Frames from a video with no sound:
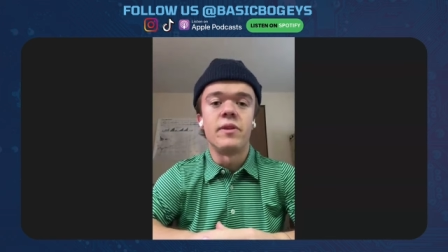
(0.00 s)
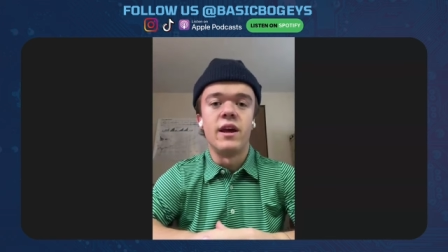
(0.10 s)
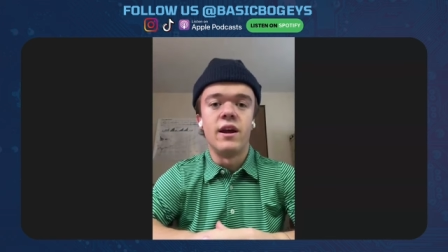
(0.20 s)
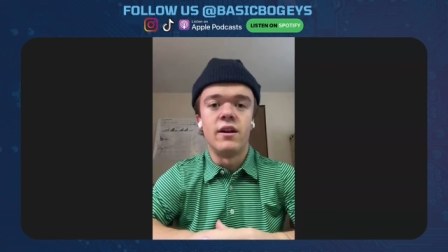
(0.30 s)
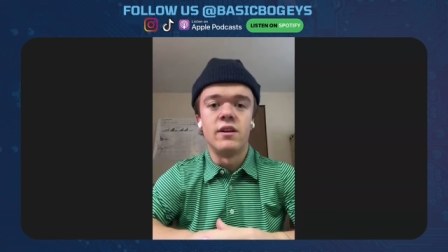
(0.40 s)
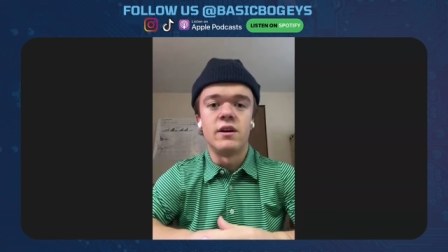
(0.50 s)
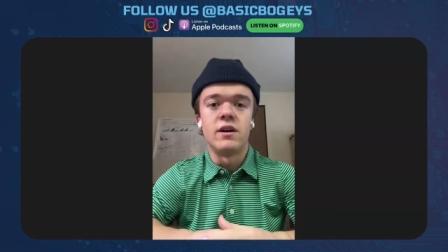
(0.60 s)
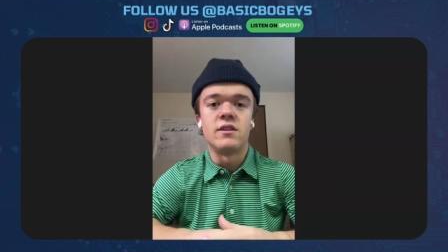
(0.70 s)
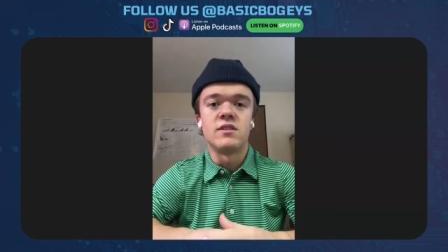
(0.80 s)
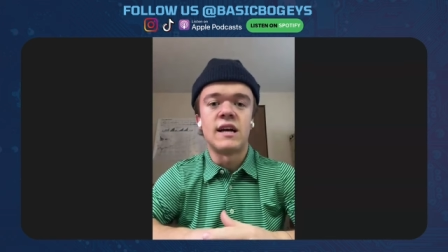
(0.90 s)
and
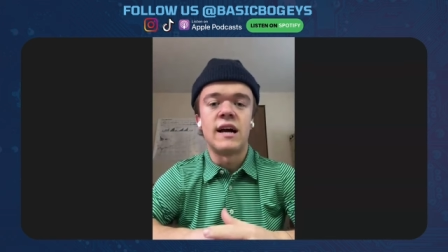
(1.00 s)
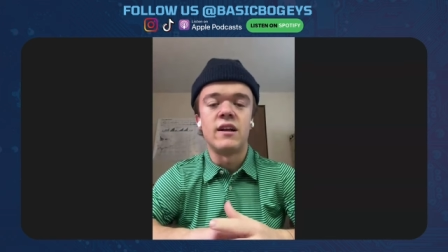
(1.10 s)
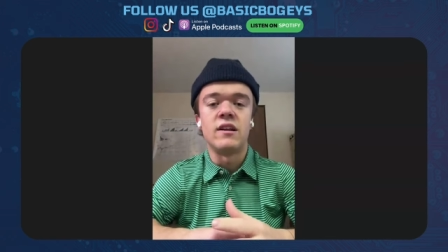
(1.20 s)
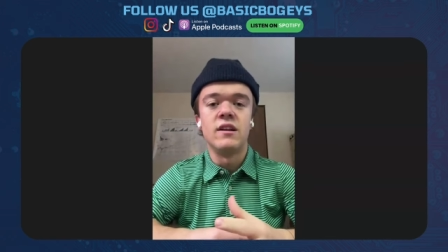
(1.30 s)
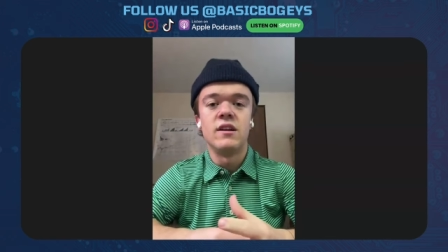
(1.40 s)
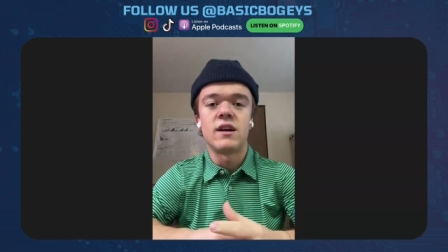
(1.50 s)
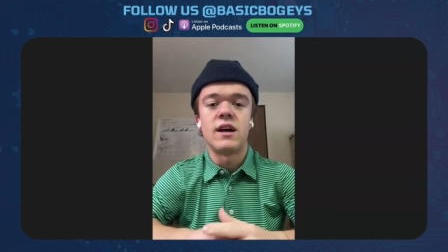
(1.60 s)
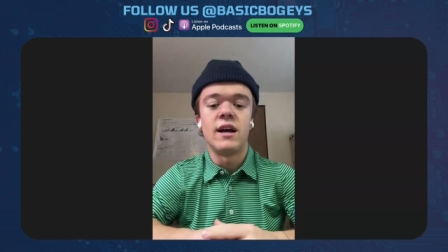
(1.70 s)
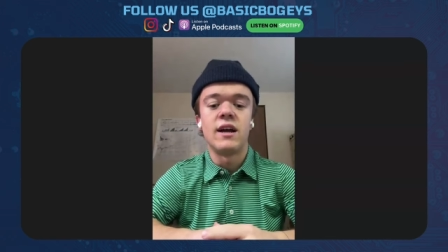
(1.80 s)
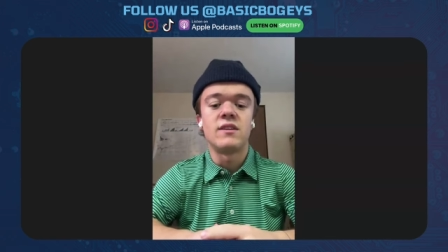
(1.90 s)
uh, decided
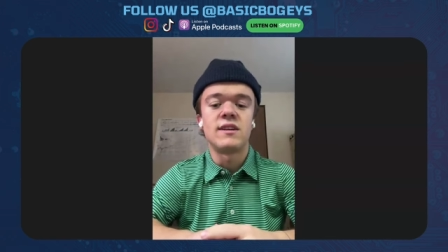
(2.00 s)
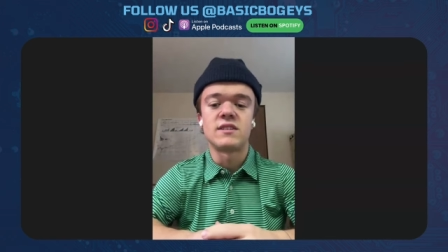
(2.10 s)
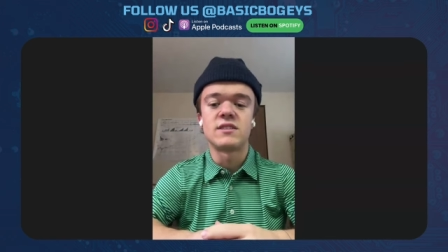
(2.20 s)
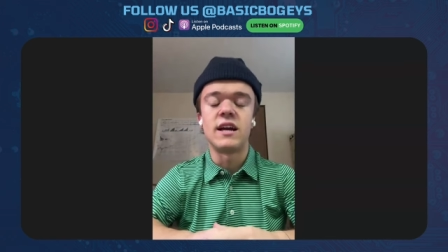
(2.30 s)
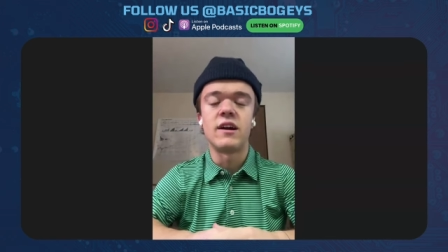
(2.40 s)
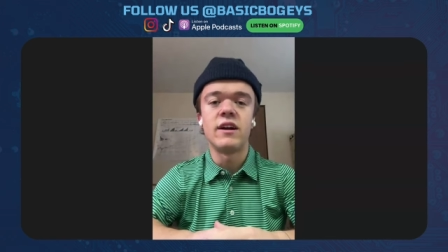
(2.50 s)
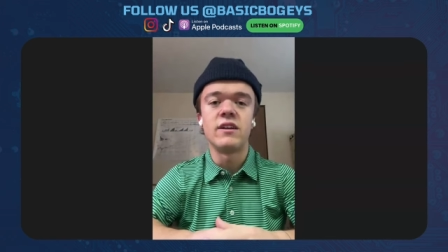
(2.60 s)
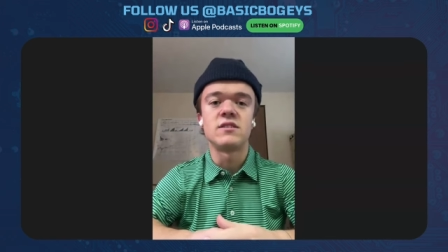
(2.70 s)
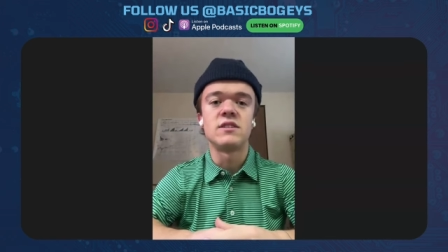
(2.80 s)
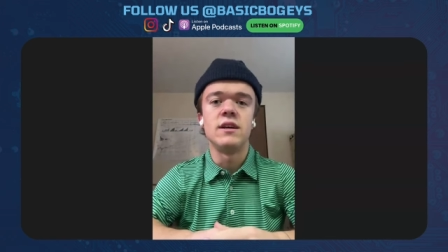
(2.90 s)
I text Gary
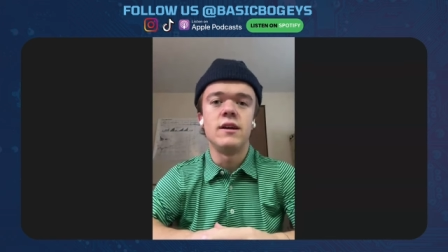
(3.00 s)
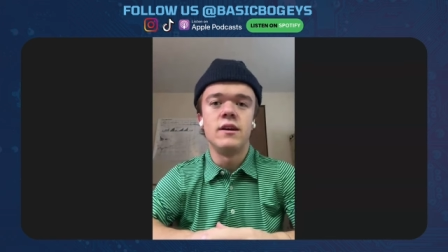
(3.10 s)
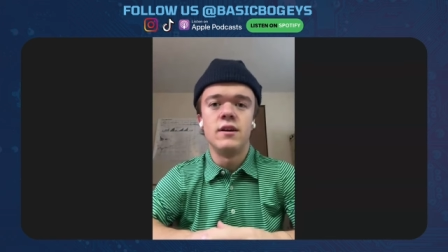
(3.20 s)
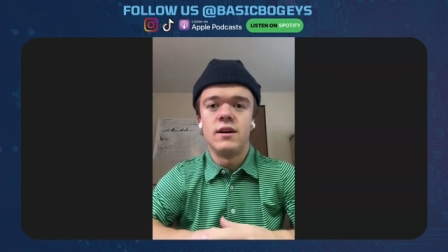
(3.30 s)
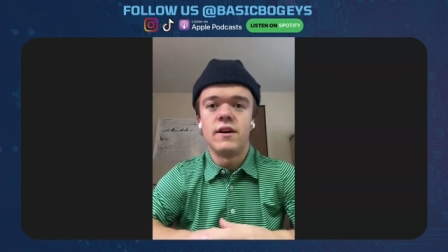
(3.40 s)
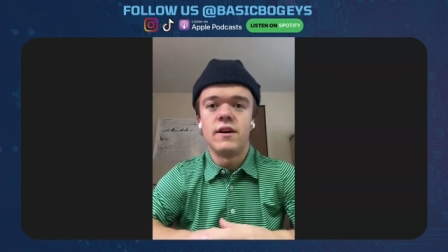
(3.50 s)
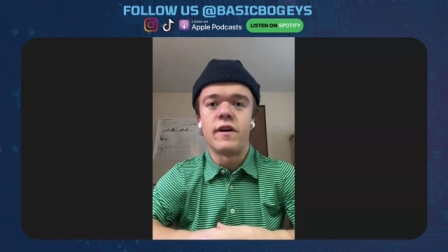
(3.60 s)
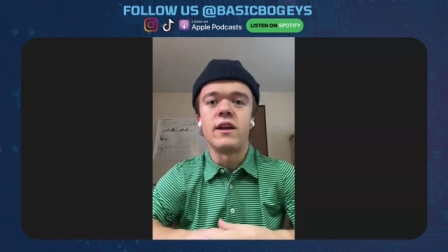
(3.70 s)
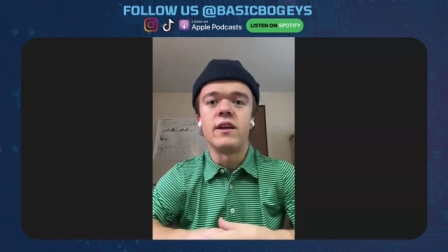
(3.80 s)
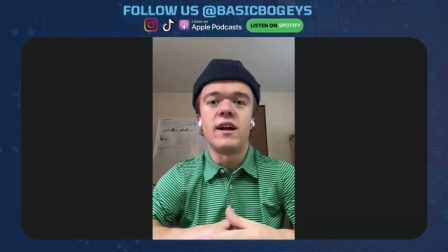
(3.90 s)
and see if
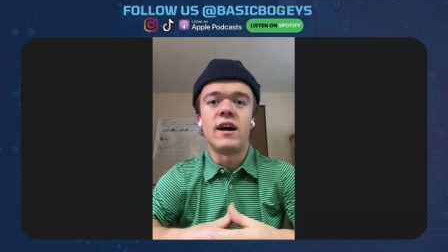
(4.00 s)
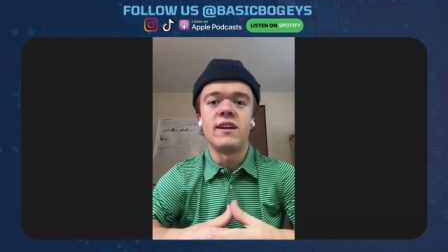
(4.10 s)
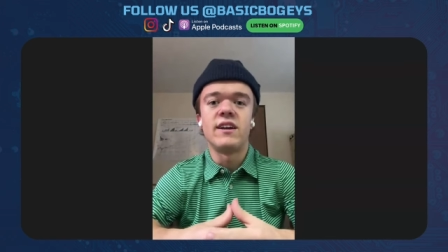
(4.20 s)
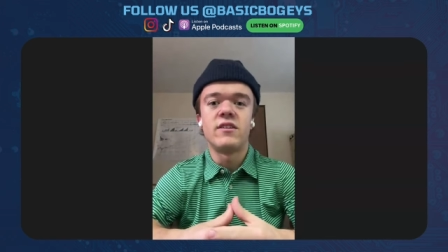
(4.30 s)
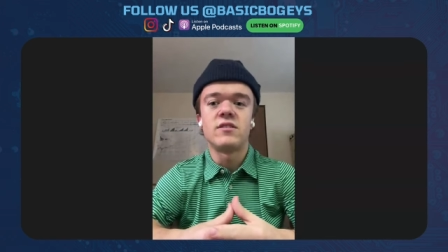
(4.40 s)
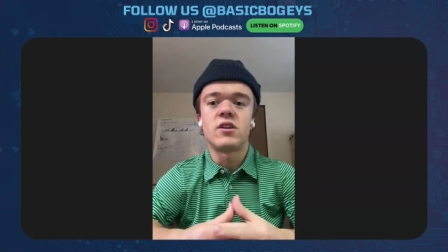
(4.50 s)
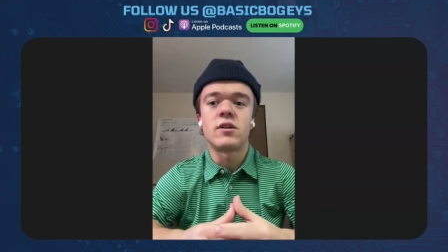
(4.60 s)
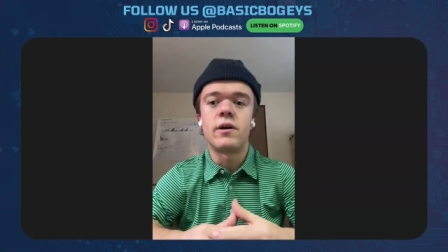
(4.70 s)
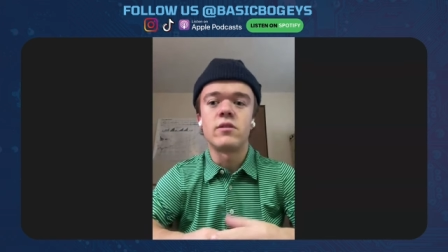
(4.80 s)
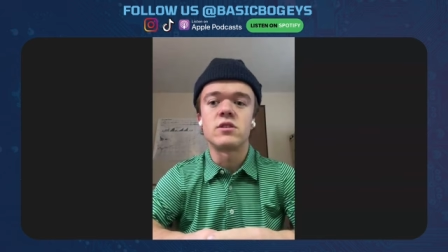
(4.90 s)
I can get on here and
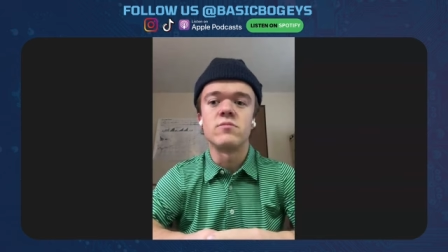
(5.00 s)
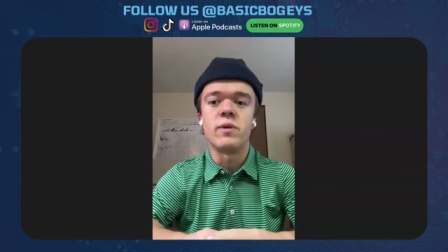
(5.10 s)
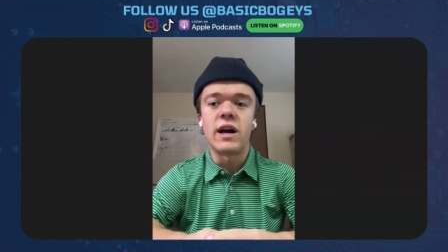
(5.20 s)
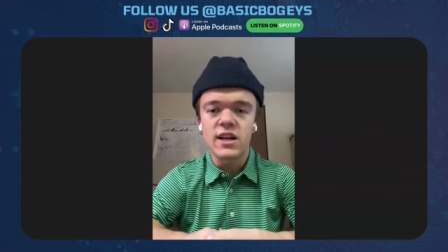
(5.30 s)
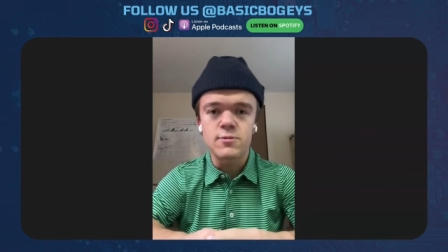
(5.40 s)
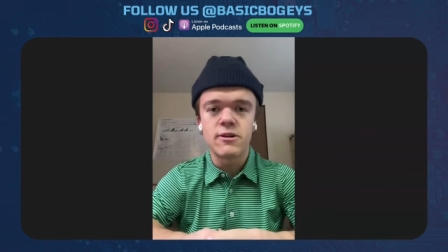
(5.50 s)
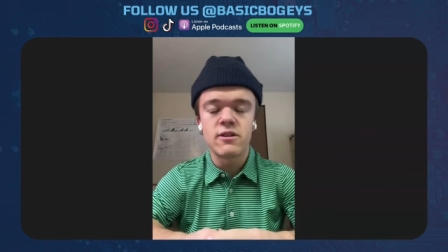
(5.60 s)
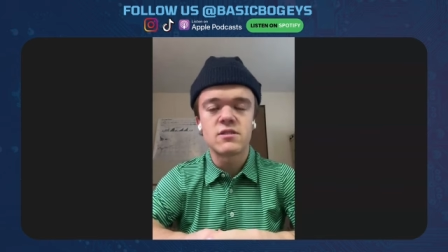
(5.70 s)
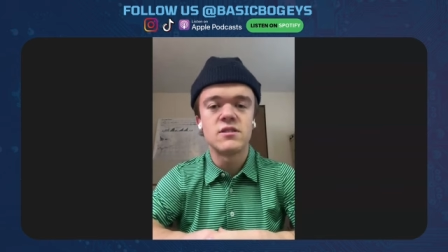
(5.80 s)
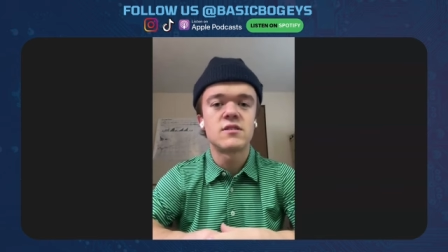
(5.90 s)
talk about some of my
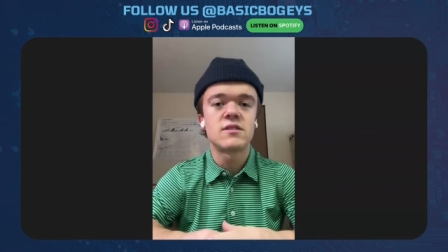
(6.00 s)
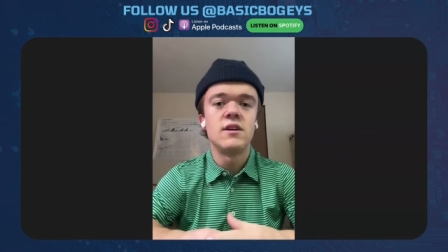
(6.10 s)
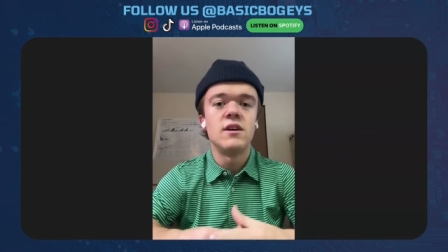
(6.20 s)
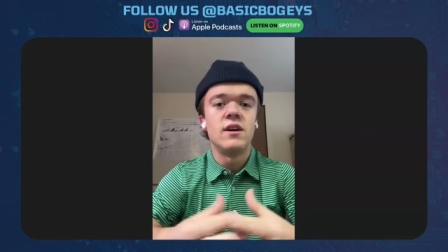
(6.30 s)
experiences